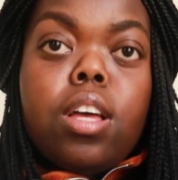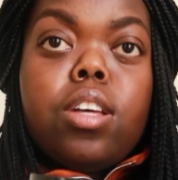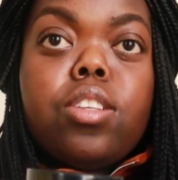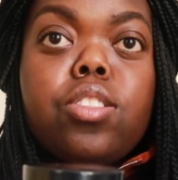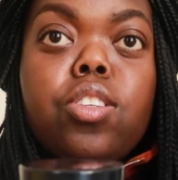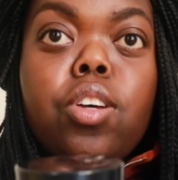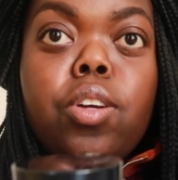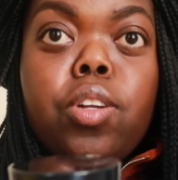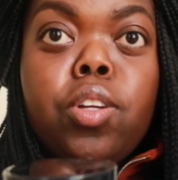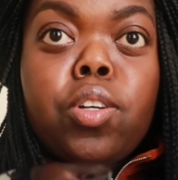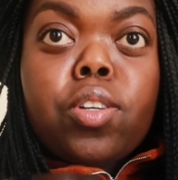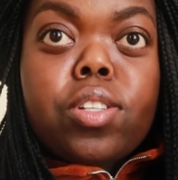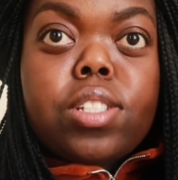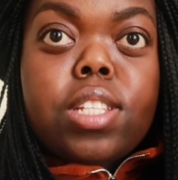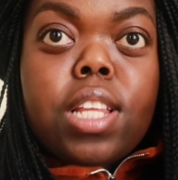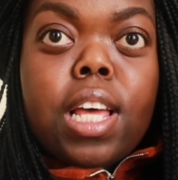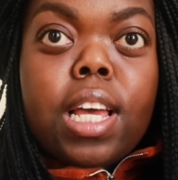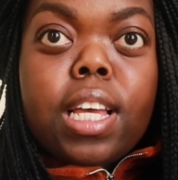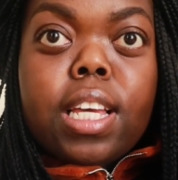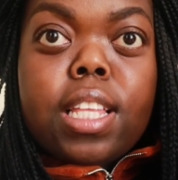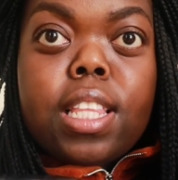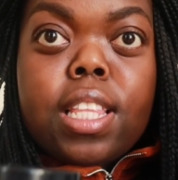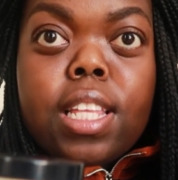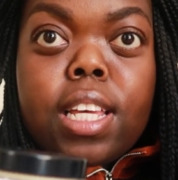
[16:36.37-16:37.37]
So it looks
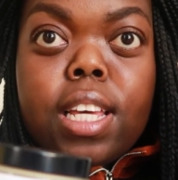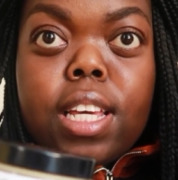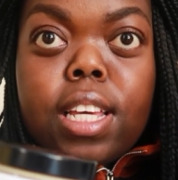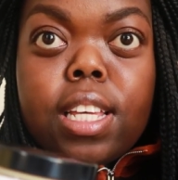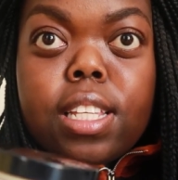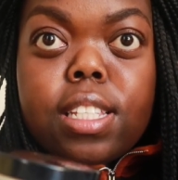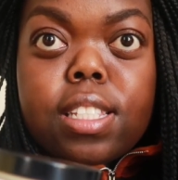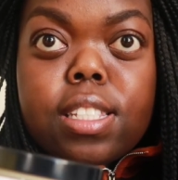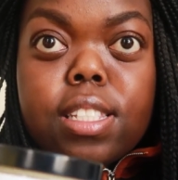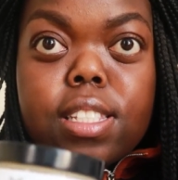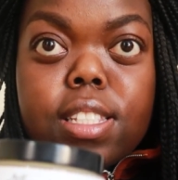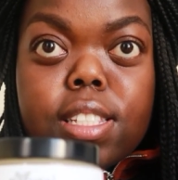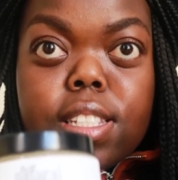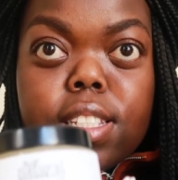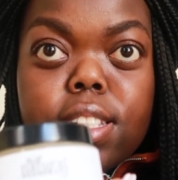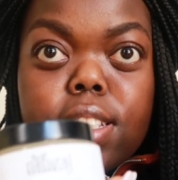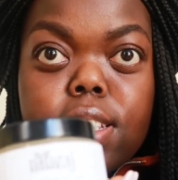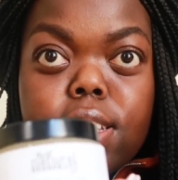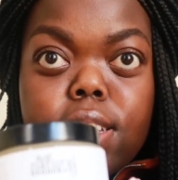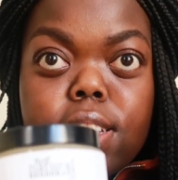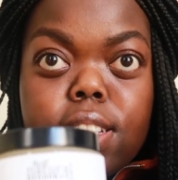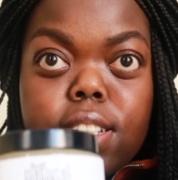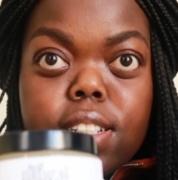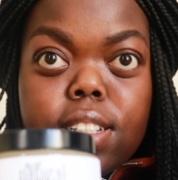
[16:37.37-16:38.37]
like this.
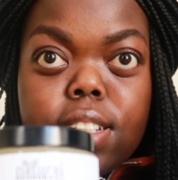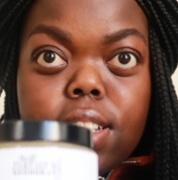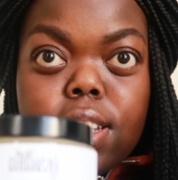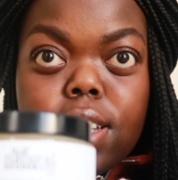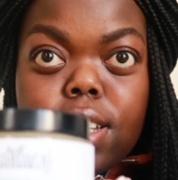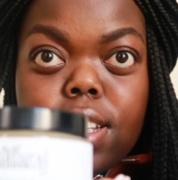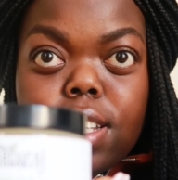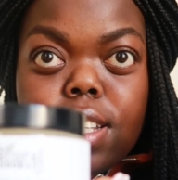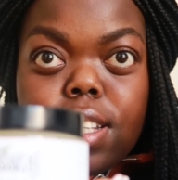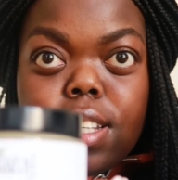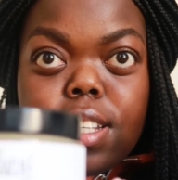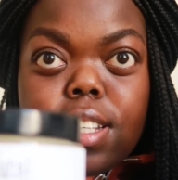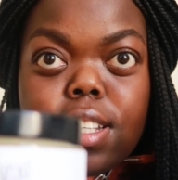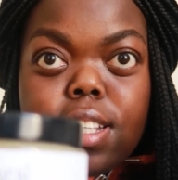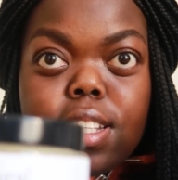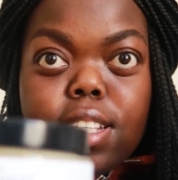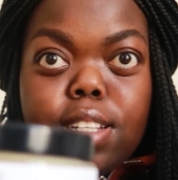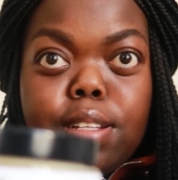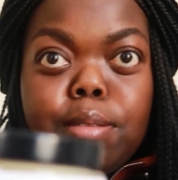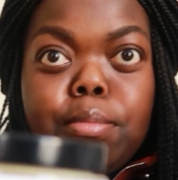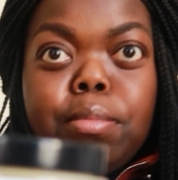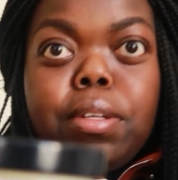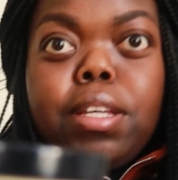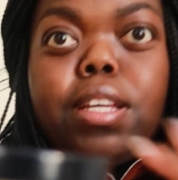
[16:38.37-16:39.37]
Let